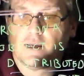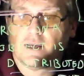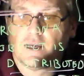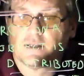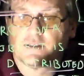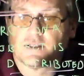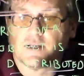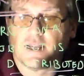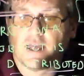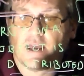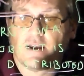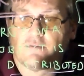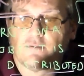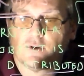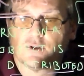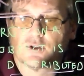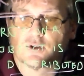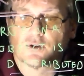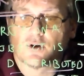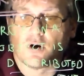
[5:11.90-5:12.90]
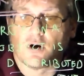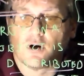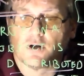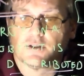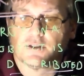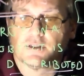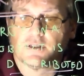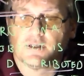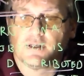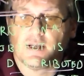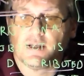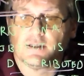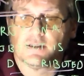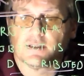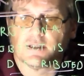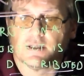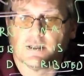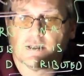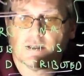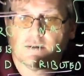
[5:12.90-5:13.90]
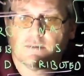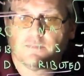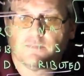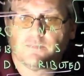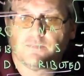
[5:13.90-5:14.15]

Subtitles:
has an average charge density